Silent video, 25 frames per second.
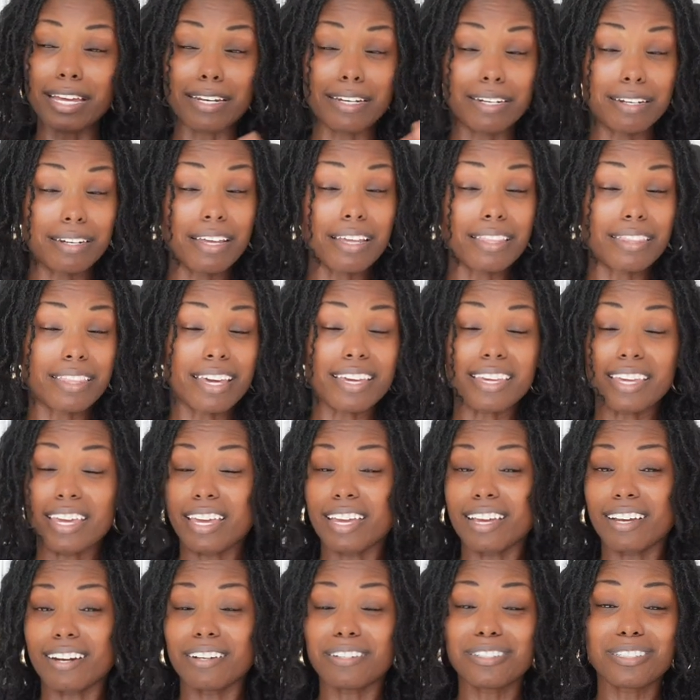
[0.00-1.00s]
and they
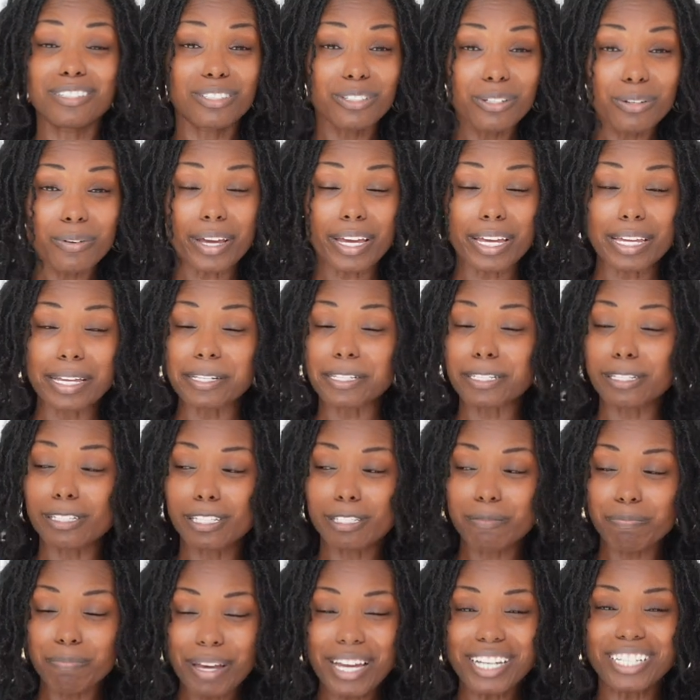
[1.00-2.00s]
can't undo it
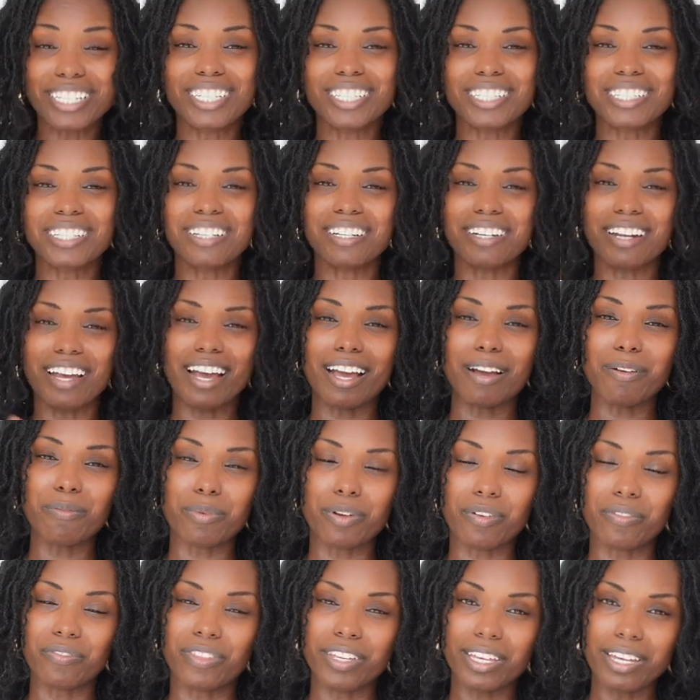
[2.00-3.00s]
especially not
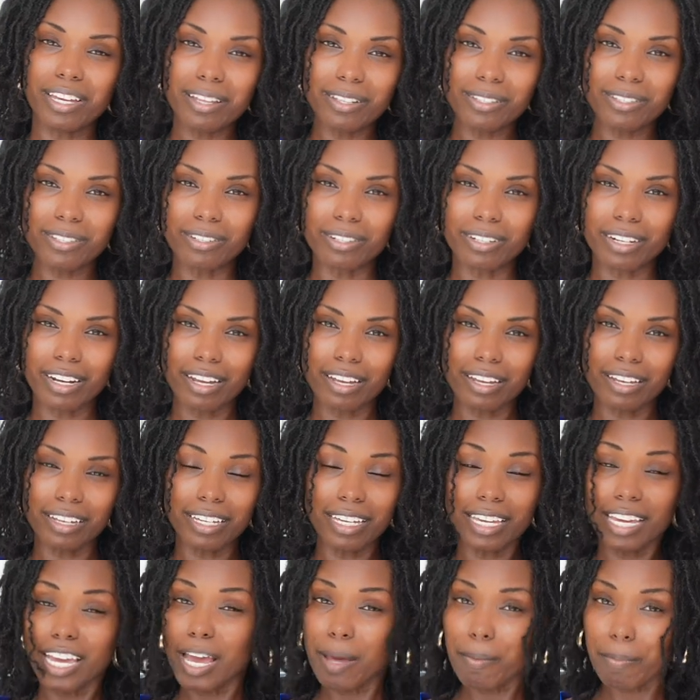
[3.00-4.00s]
with the internet
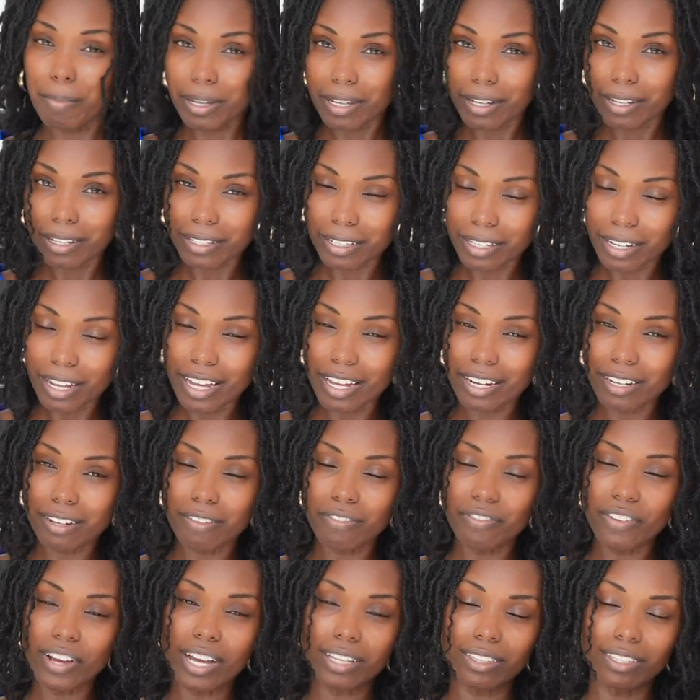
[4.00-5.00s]
it can't be undone
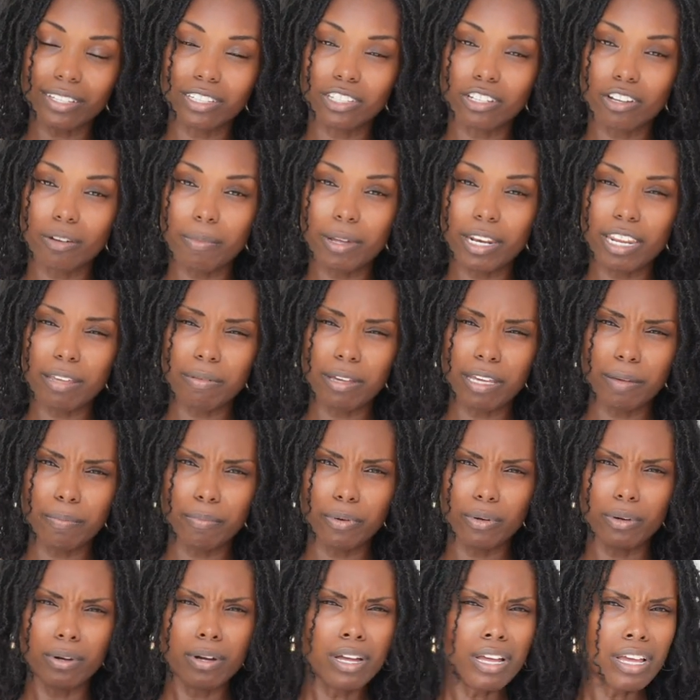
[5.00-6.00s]
the fact that so many
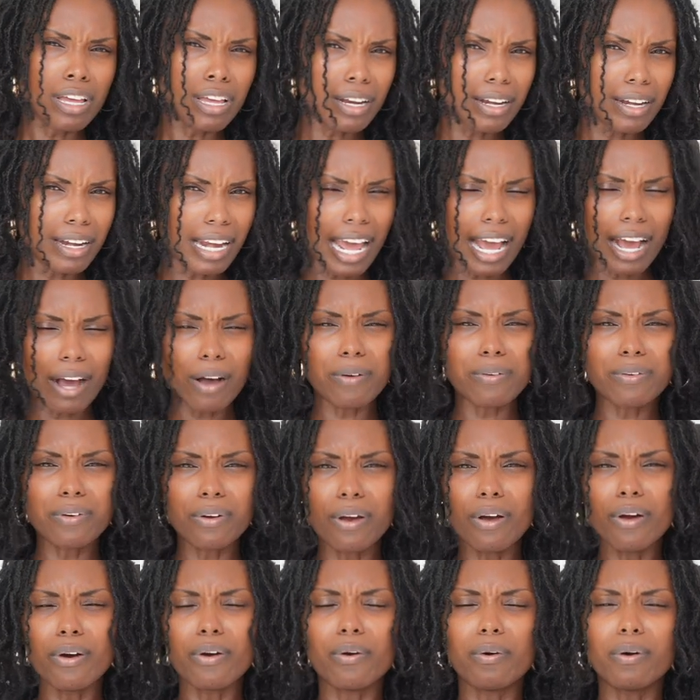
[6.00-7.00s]
people now
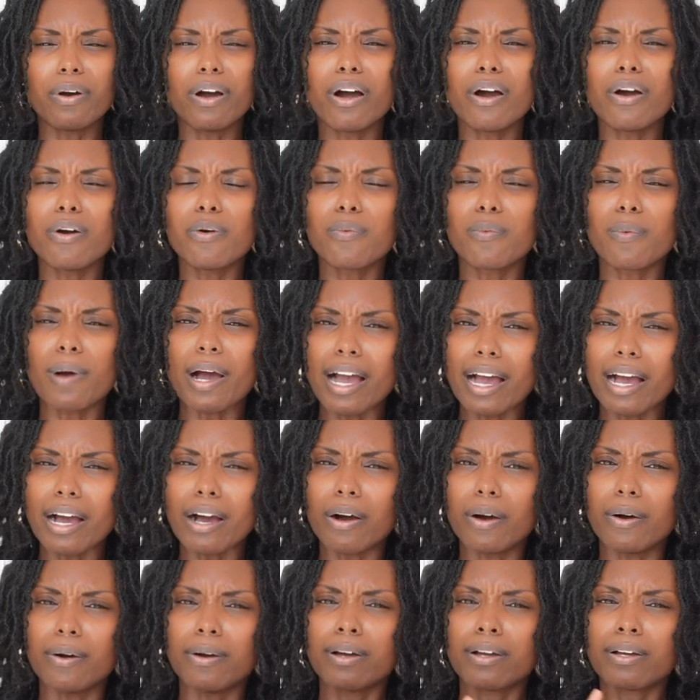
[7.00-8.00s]
know oh
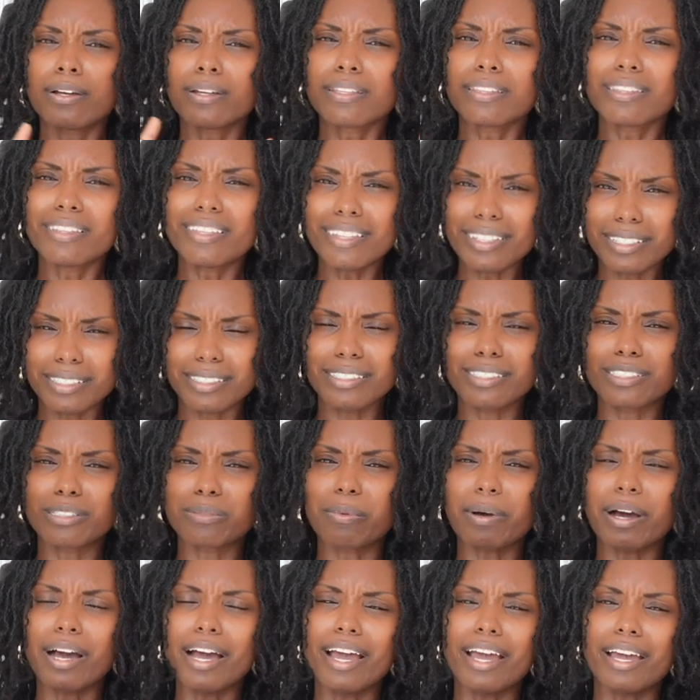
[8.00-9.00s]
wow this is
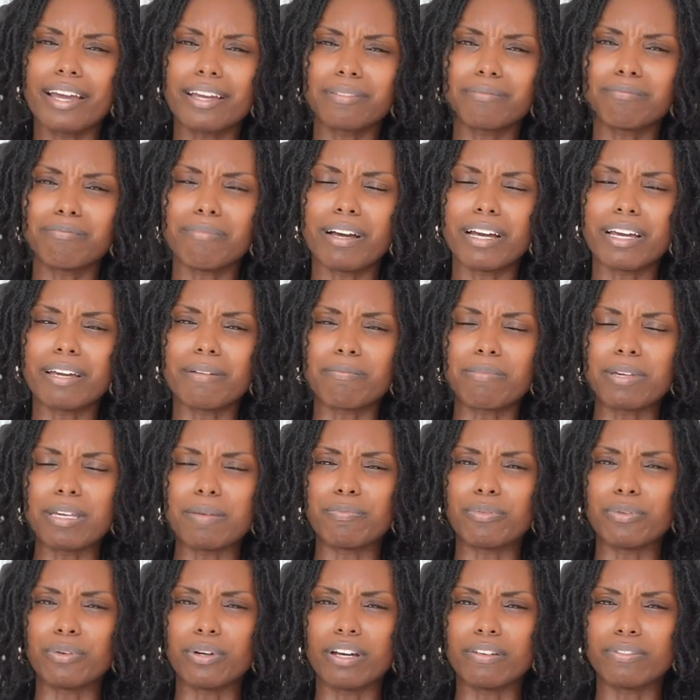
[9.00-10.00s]
why my
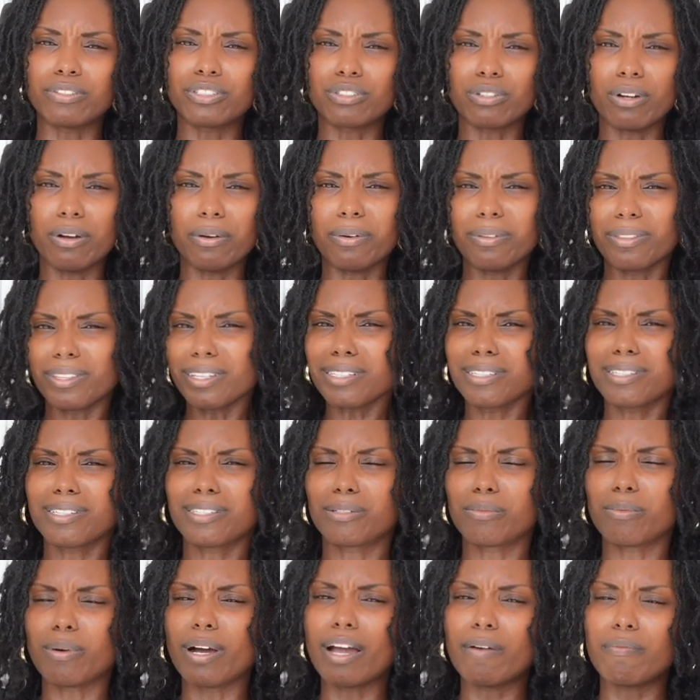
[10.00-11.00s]
people have struggled this
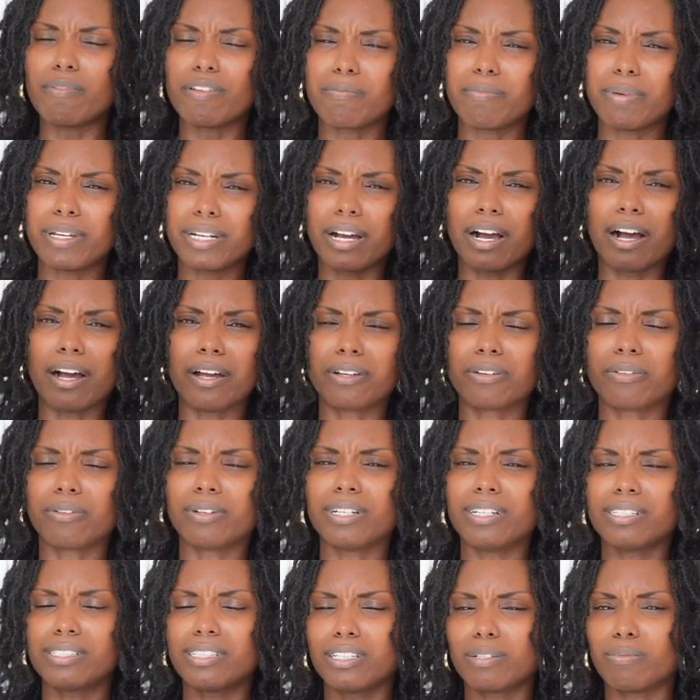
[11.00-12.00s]
is why we've been
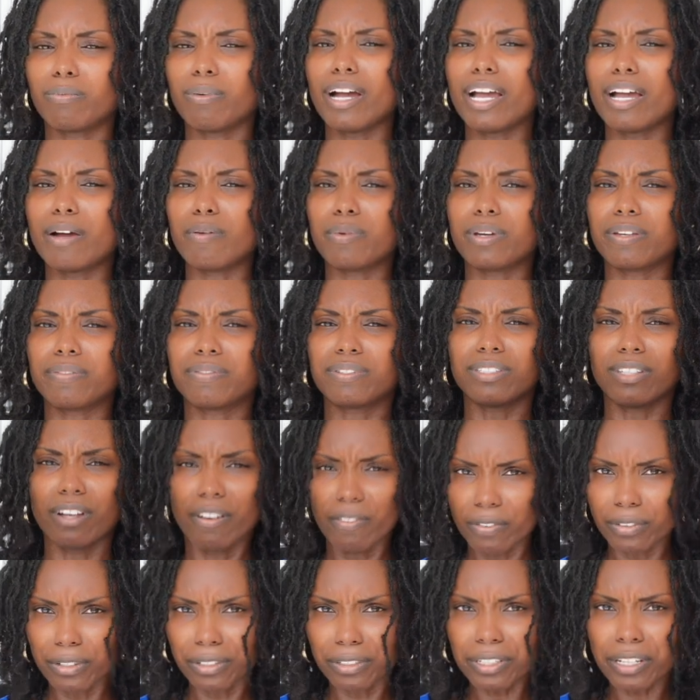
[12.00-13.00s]
hungry this is why we've
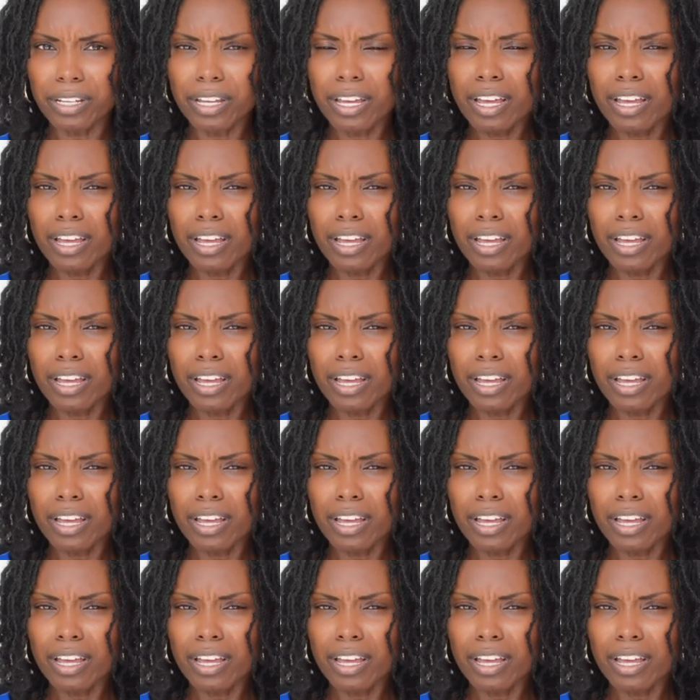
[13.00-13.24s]
suffered